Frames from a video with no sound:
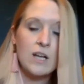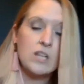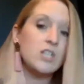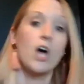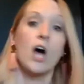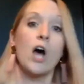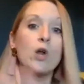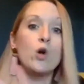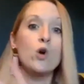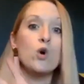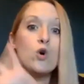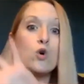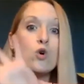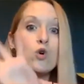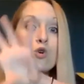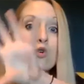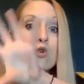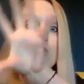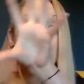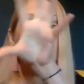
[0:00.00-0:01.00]
Turn
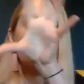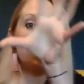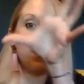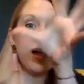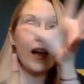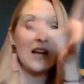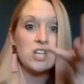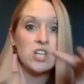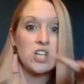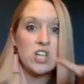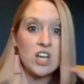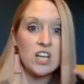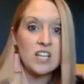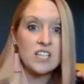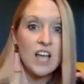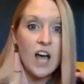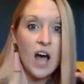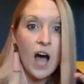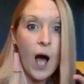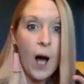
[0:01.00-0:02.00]
all the
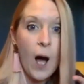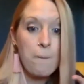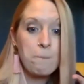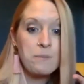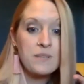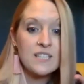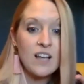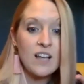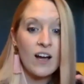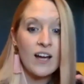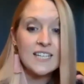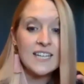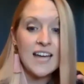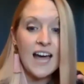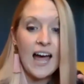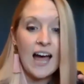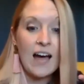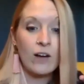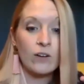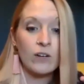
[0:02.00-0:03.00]
pictures upside
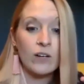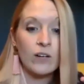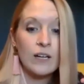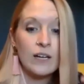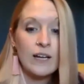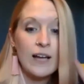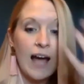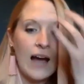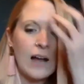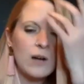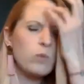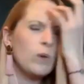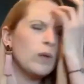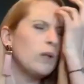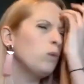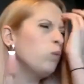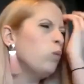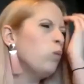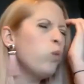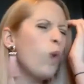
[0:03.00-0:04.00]
down. And
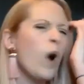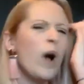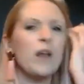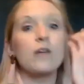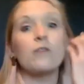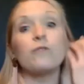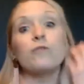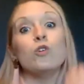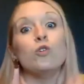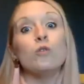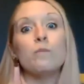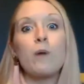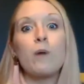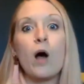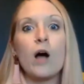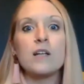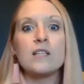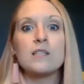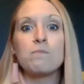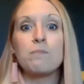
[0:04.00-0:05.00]
will one of you
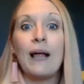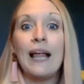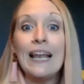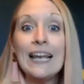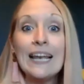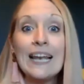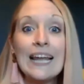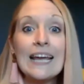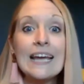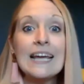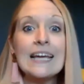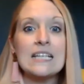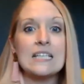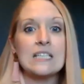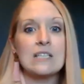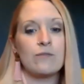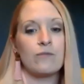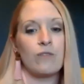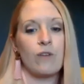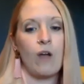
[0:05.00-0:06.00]
birds
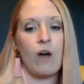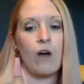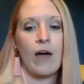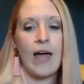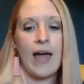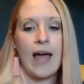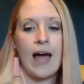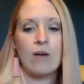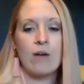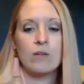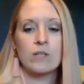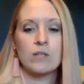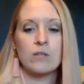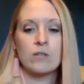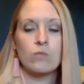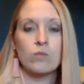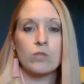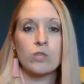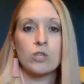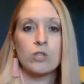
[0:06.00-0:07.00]
please fly out
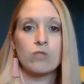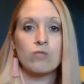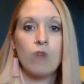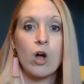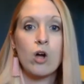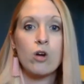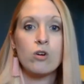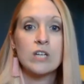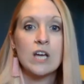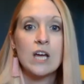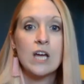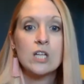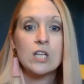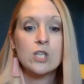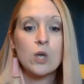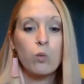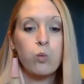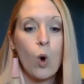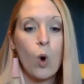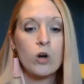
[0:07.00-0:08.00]
into the road
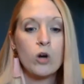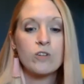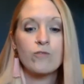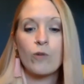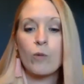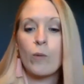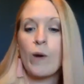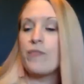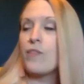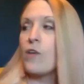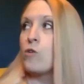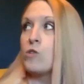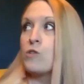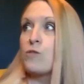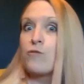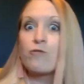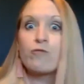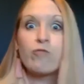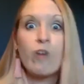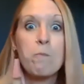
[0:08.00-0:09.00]
to watch for when those
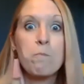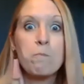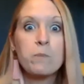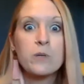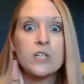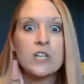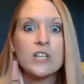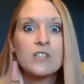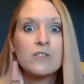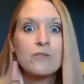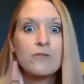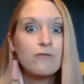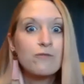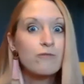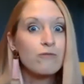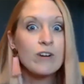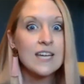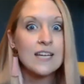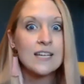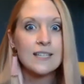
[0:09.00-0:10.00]
frumptious
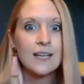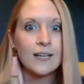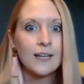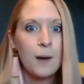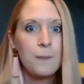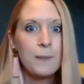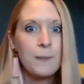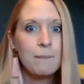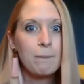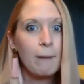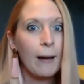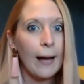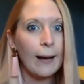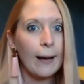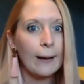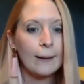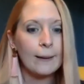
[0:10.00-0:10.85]
freaks are coming back?